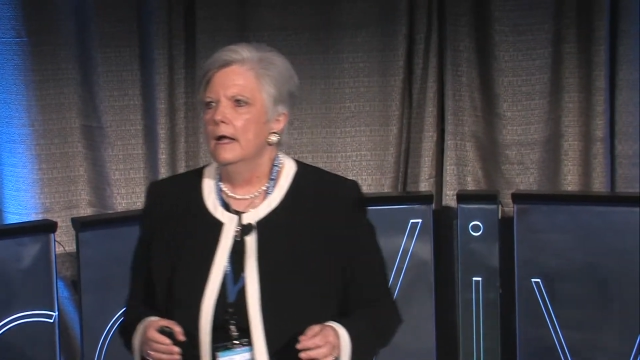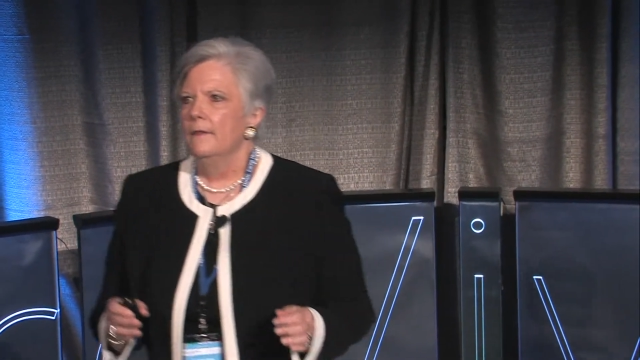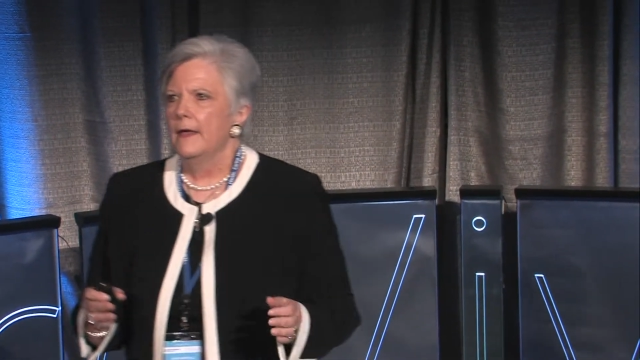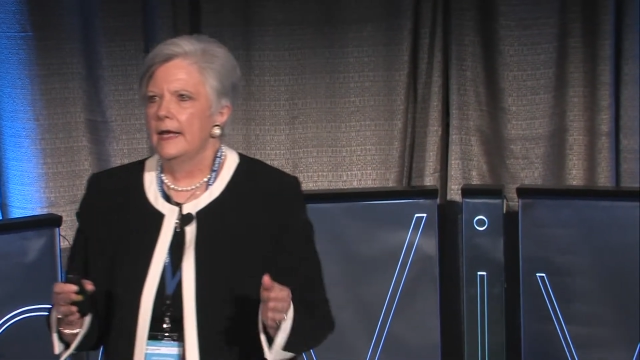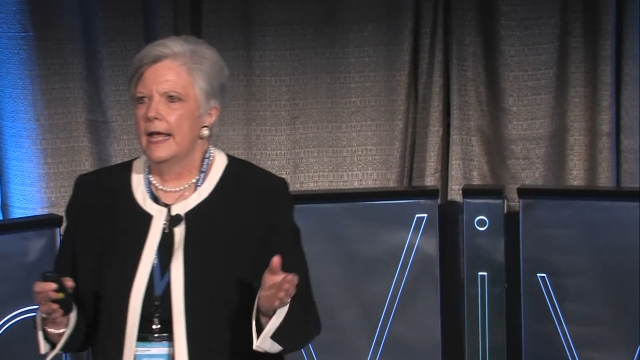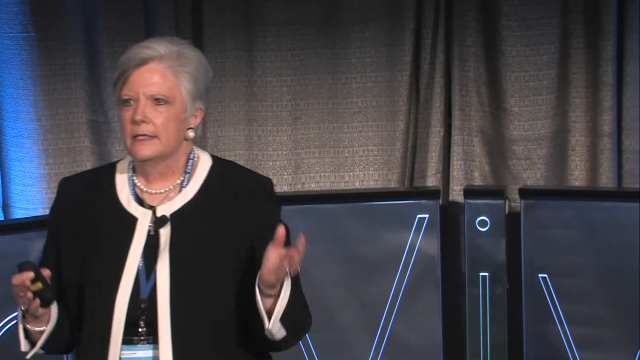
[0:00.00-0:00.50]

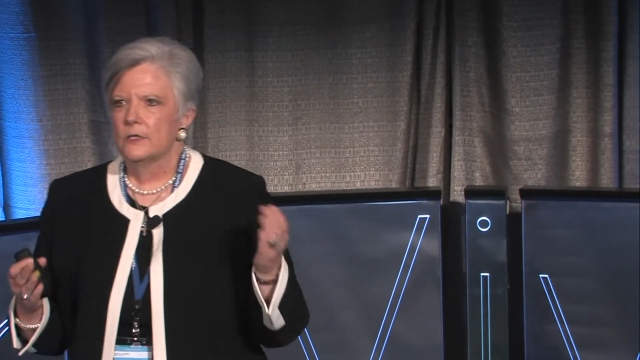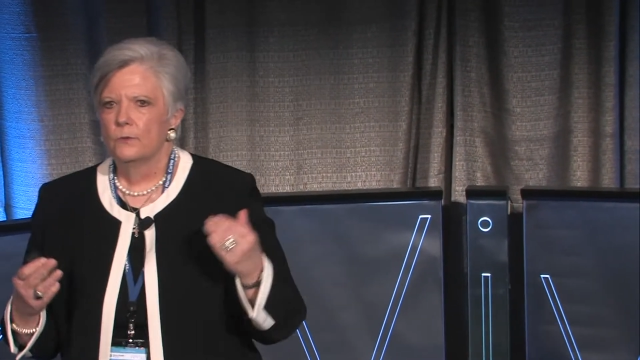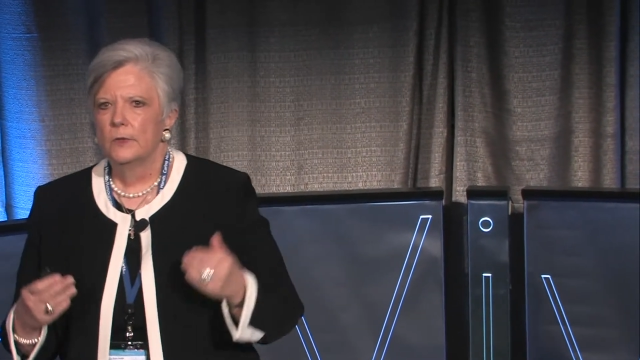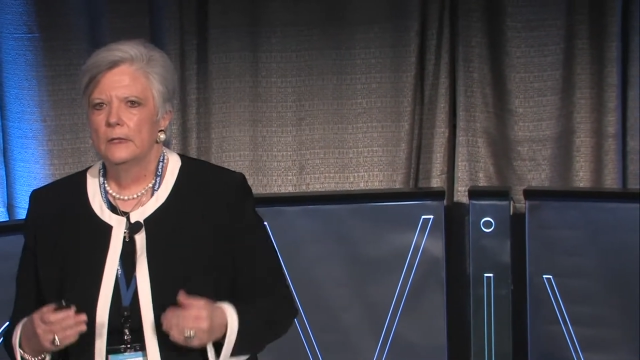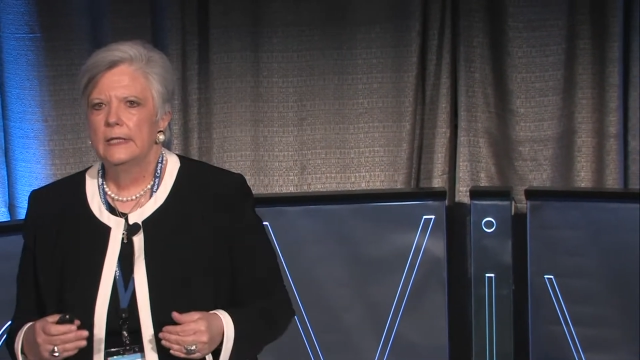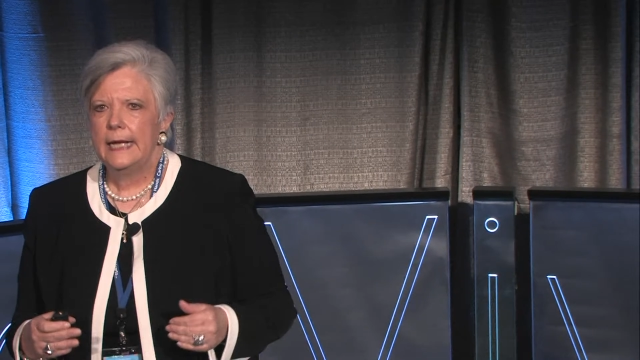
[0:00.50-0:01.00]
that has
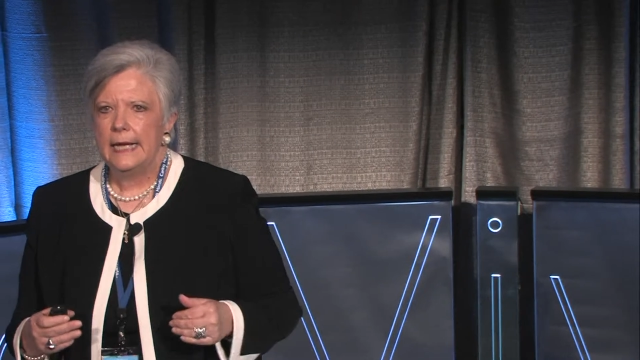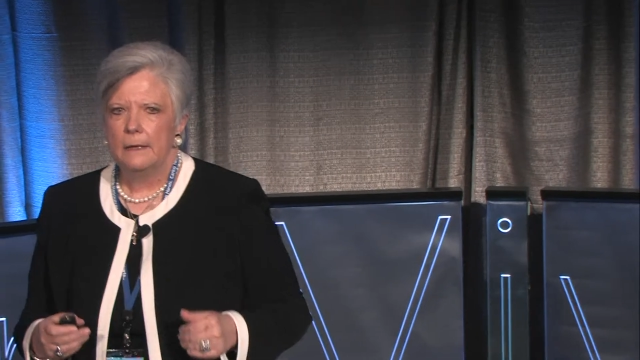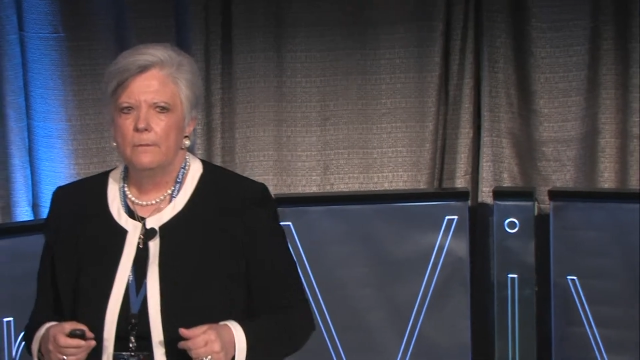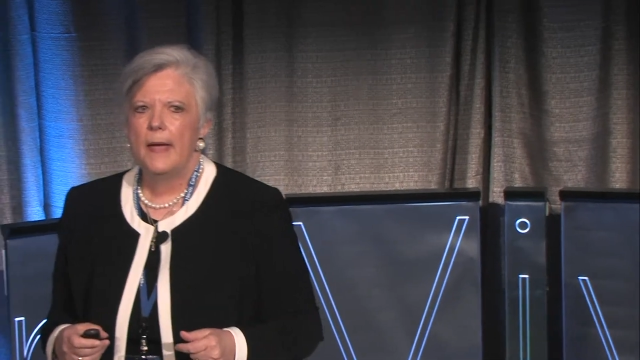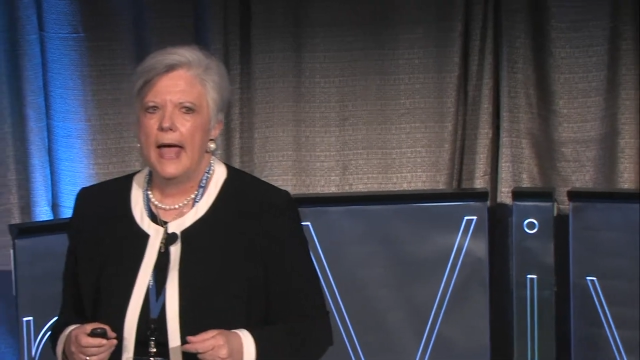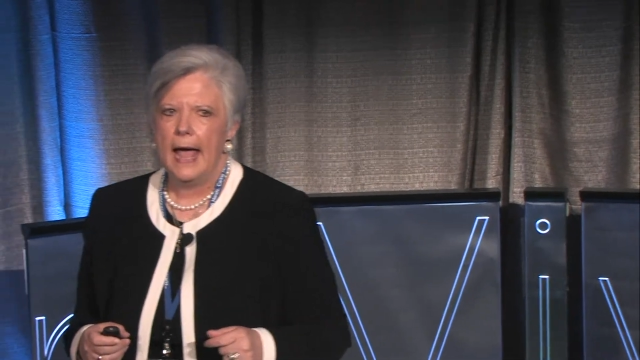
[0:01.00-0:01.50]
really
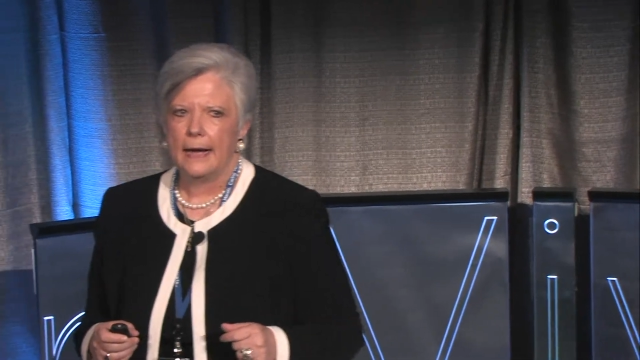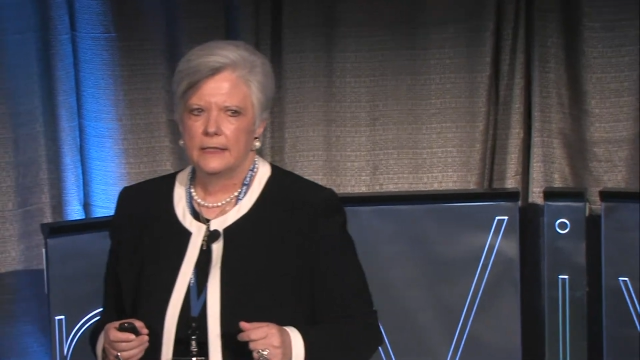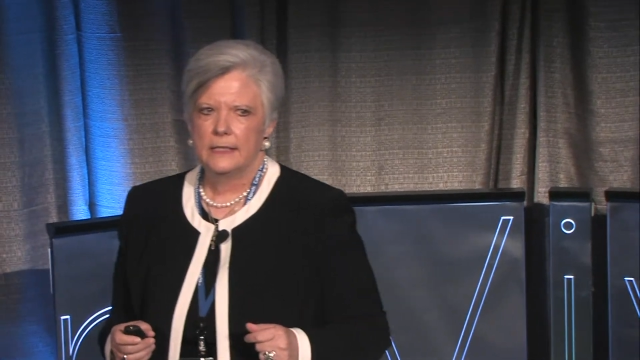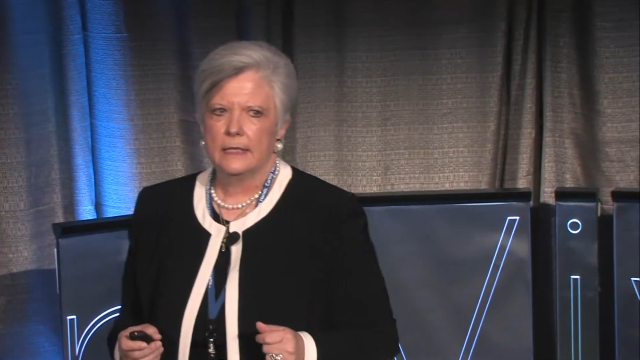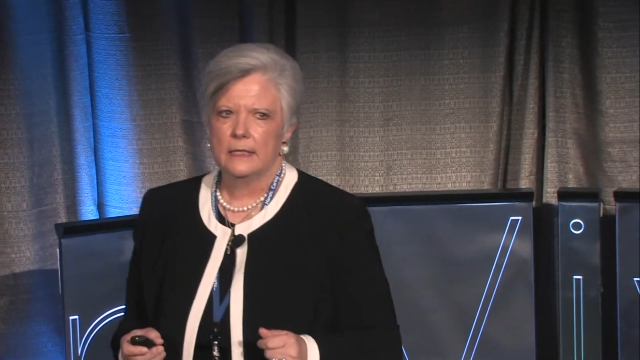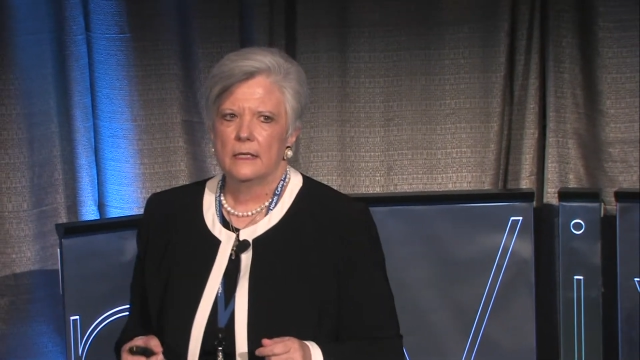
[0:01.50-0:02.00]

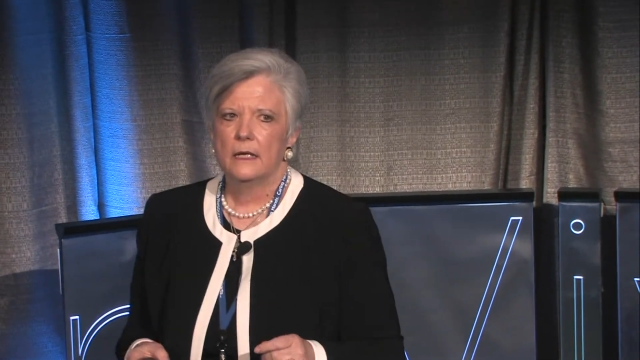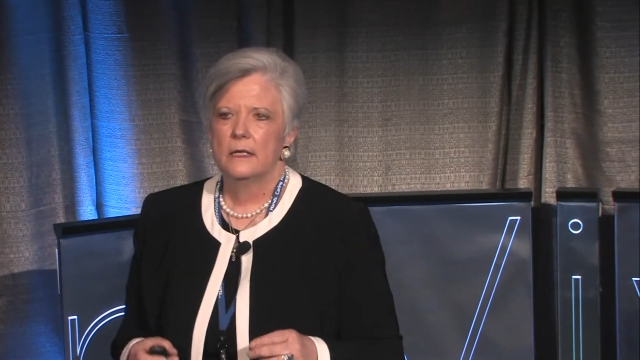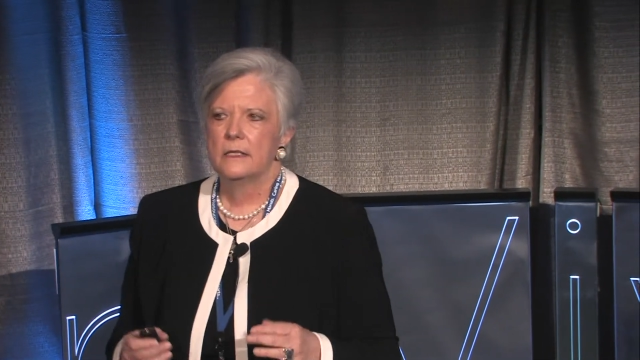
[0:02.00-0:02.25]
impacted